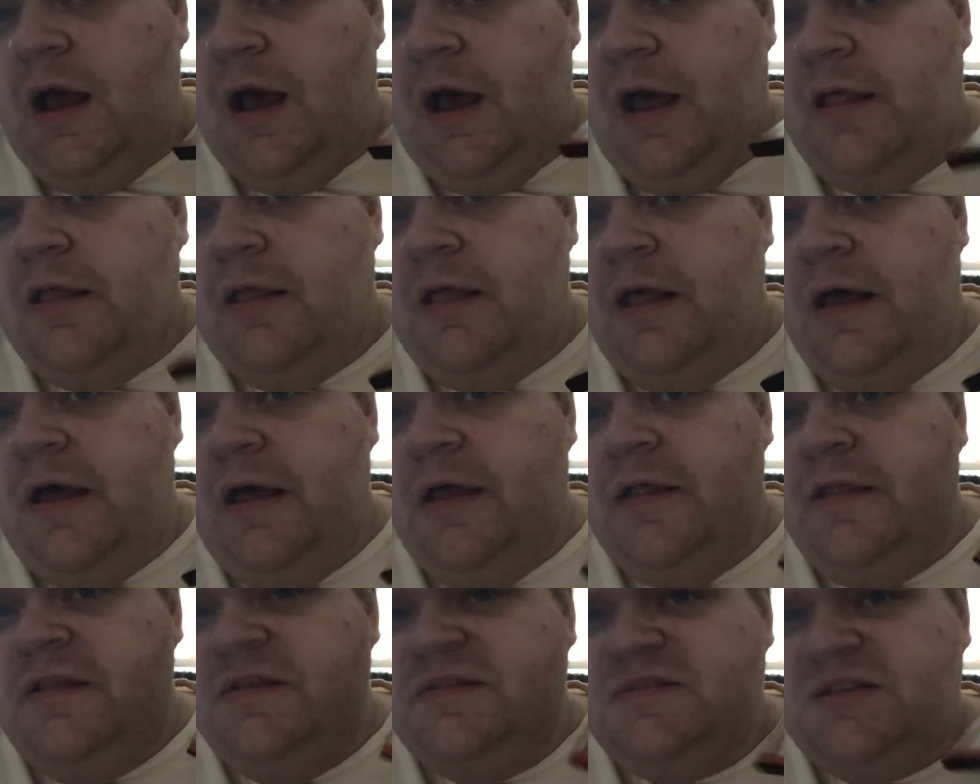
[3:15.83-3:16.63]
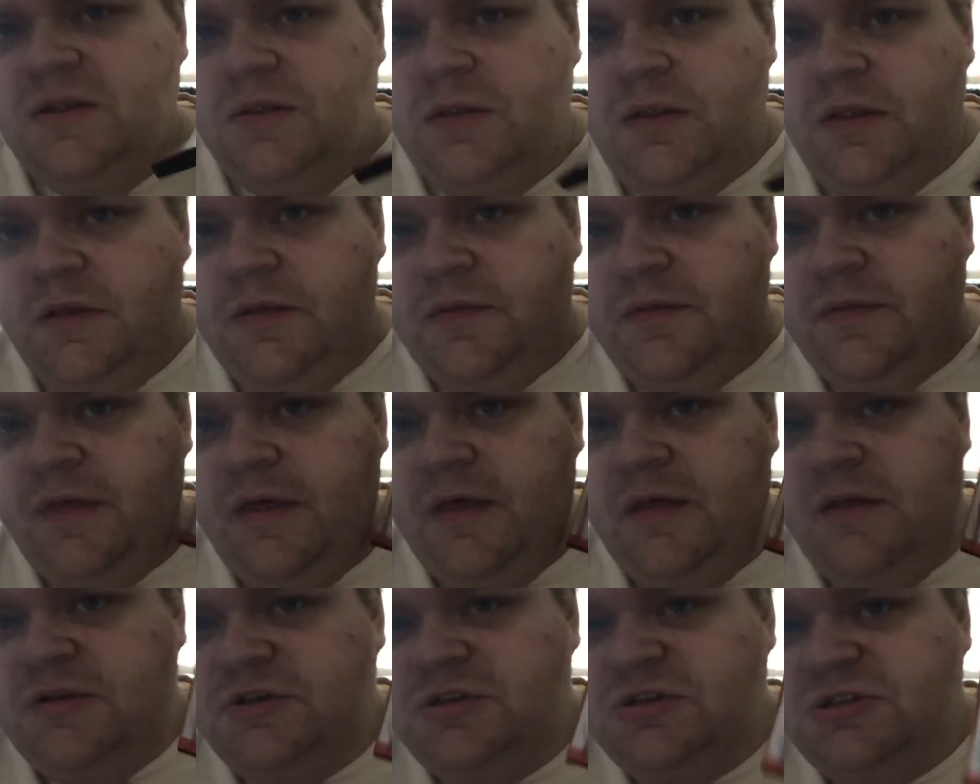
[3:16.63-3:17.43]
I it's a
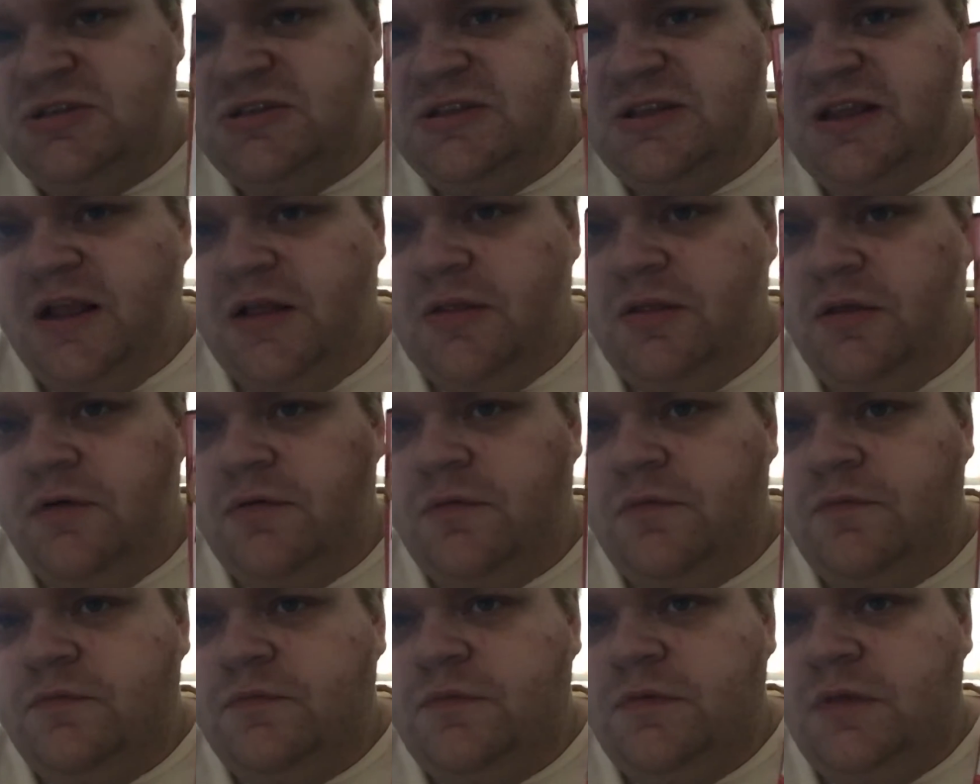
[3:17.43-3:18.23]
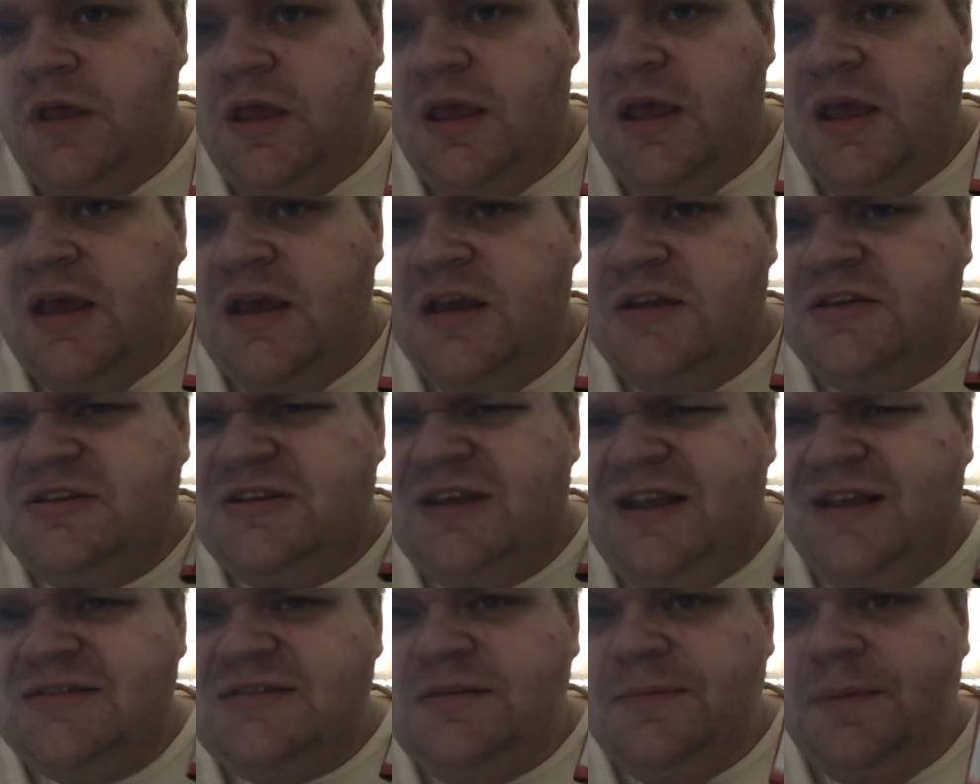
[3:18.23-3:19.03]
the, she's like a little.
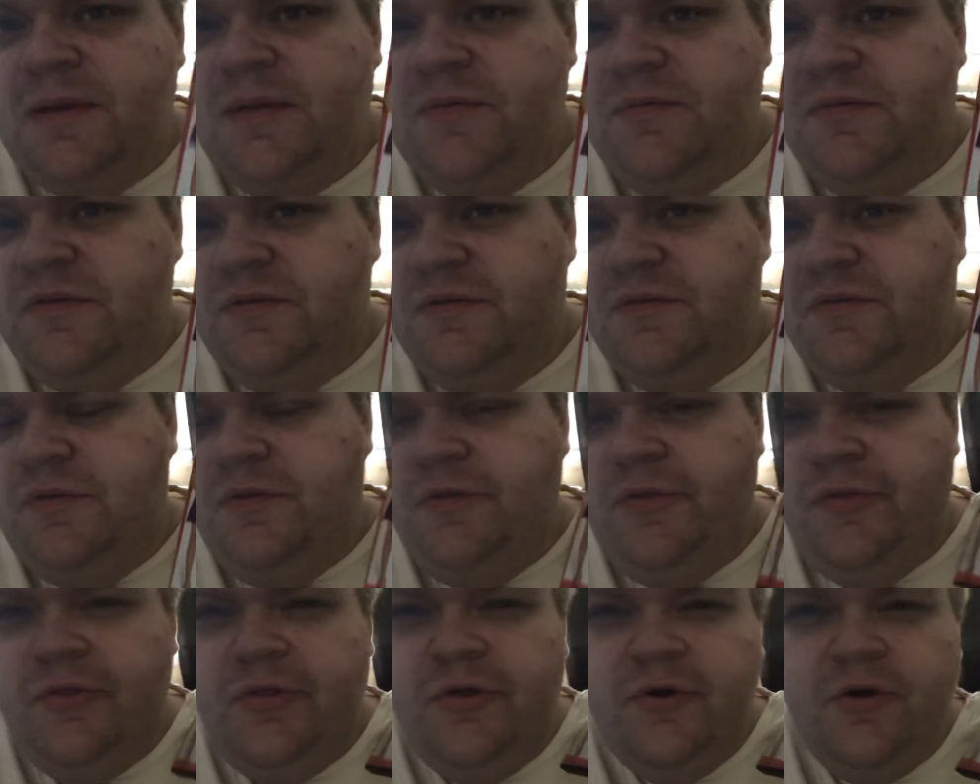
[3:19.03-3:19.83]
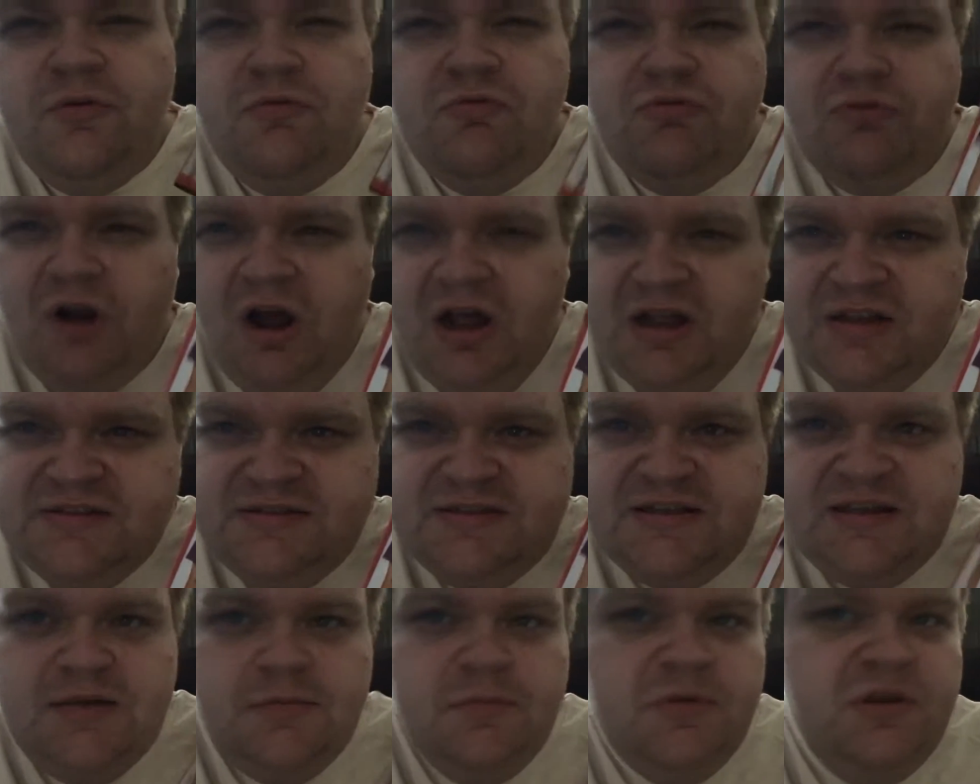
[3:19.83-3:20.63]
She ends up like in the, the, the lacrosse
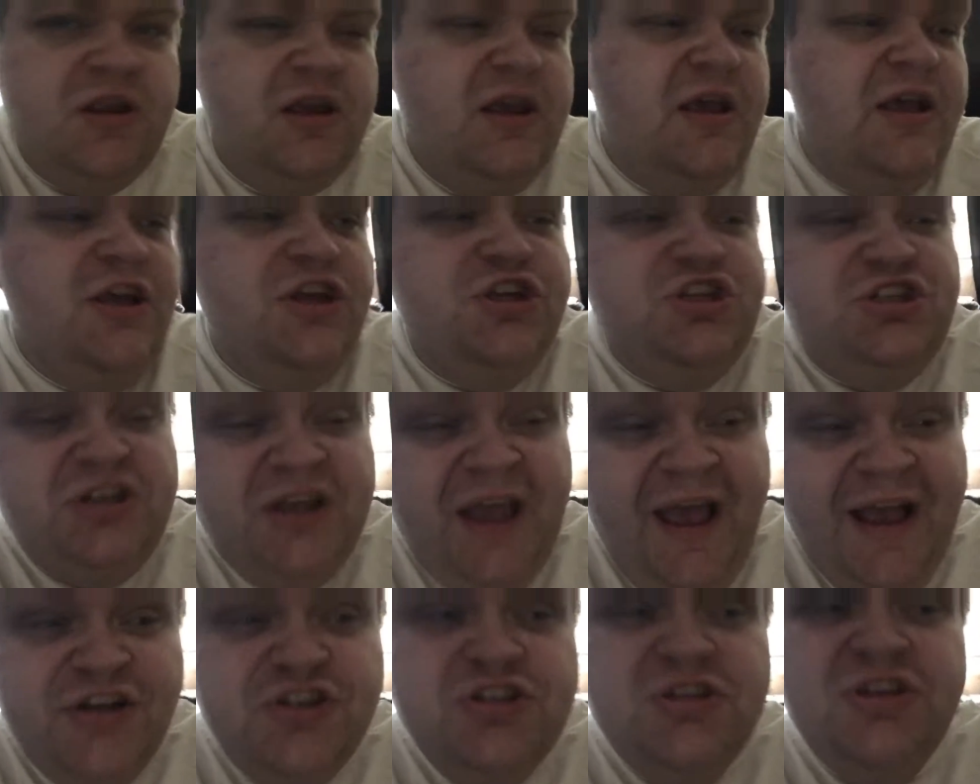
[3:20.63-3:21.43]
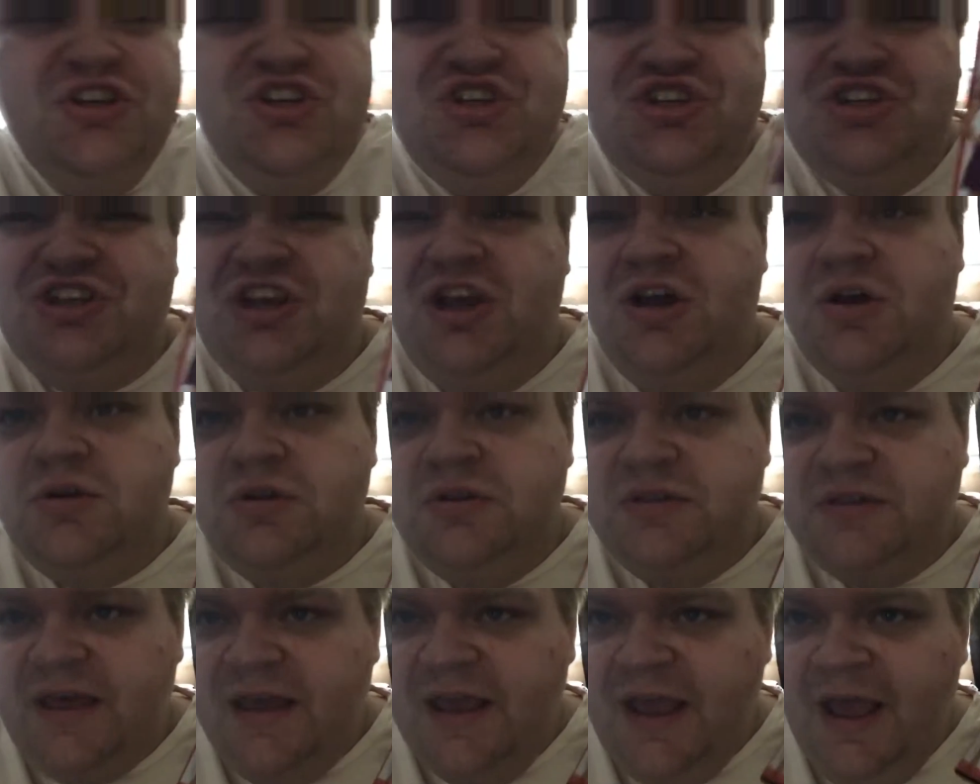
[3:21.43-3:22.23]
team, and she actually show
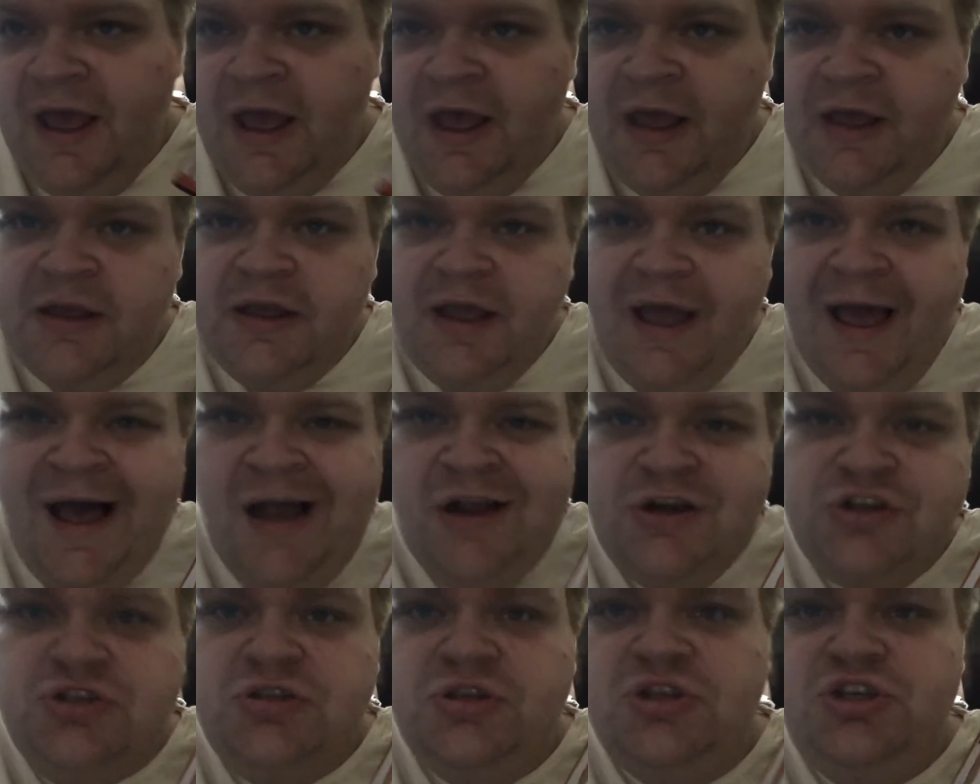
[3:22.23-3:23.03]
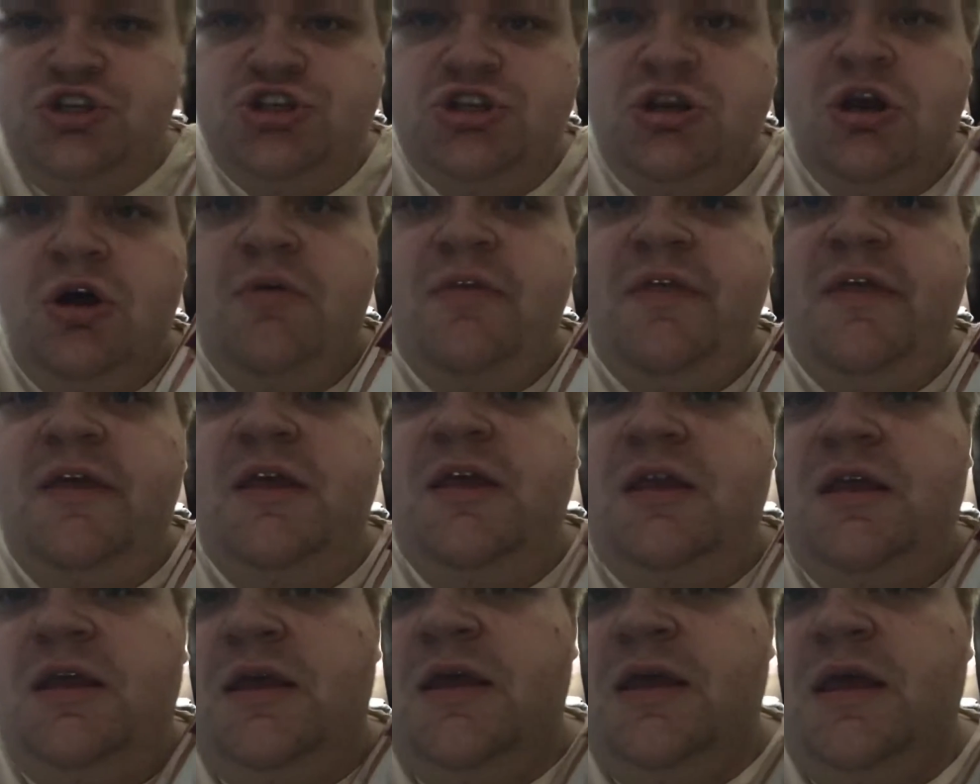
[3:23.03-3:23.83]
they actually show the
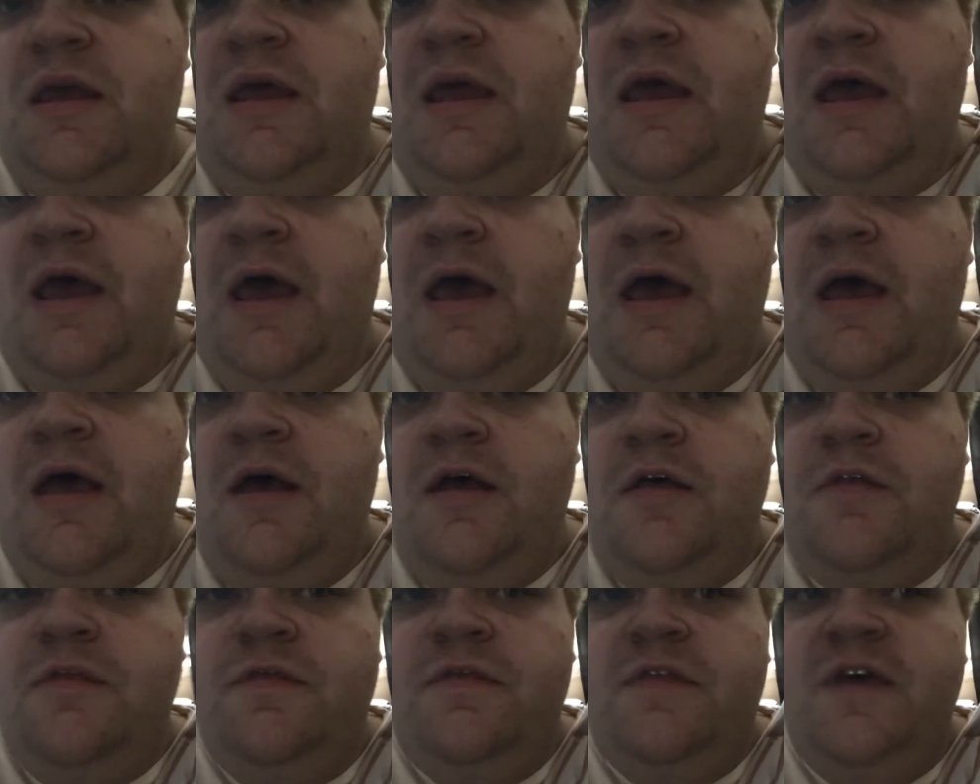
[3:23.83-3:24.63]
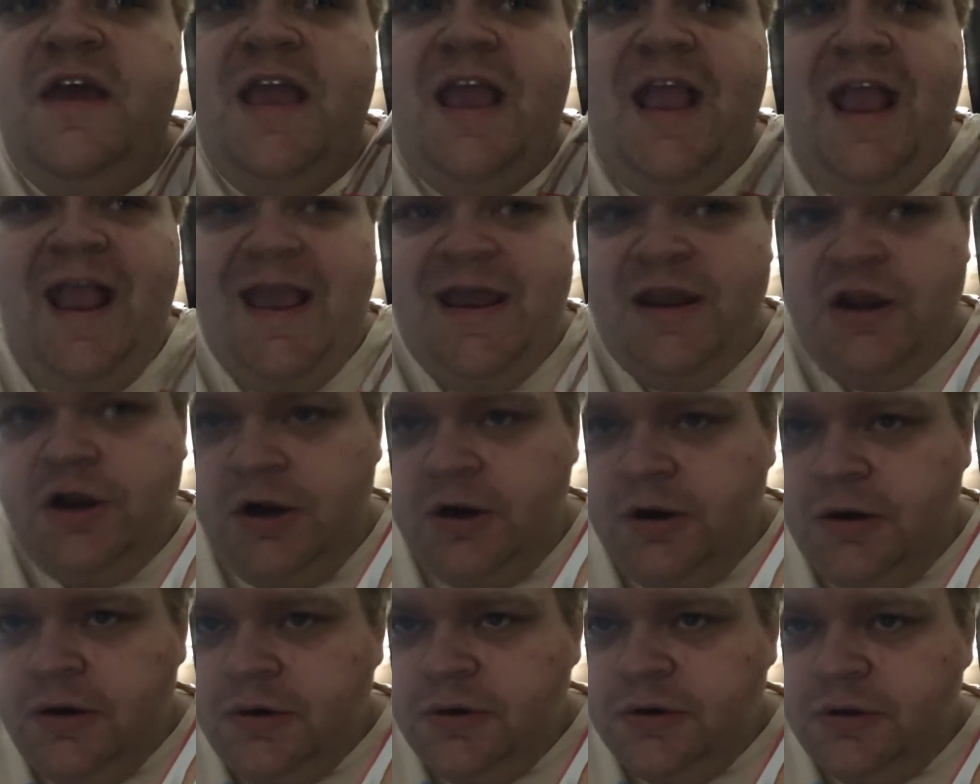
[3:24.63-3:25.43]
the
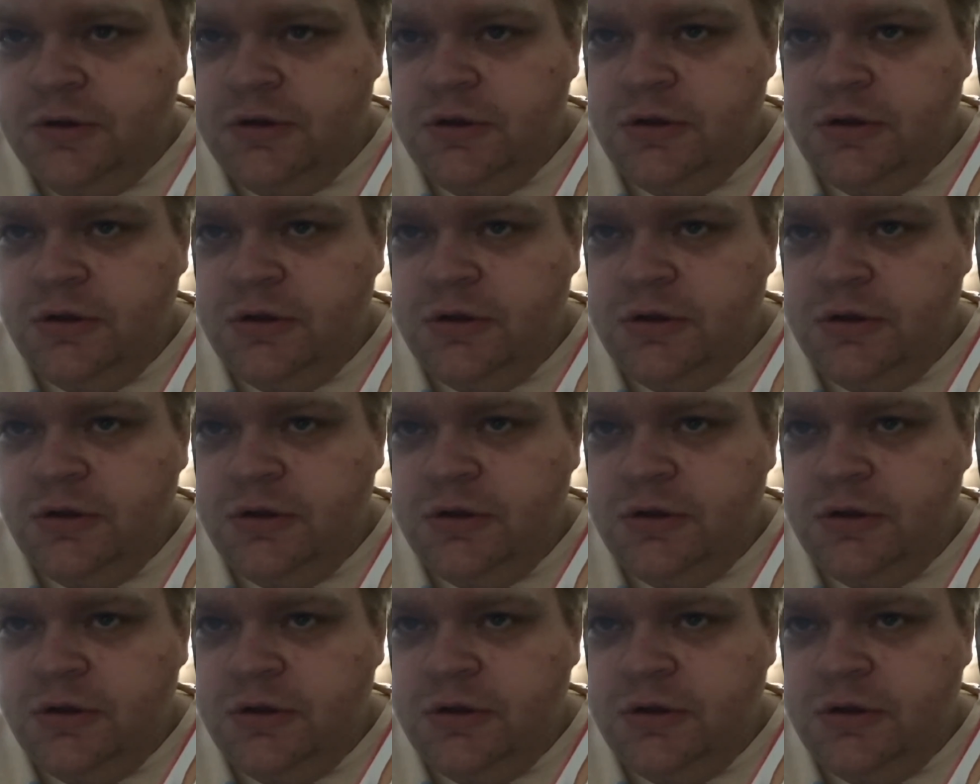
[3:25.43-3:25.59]
inner.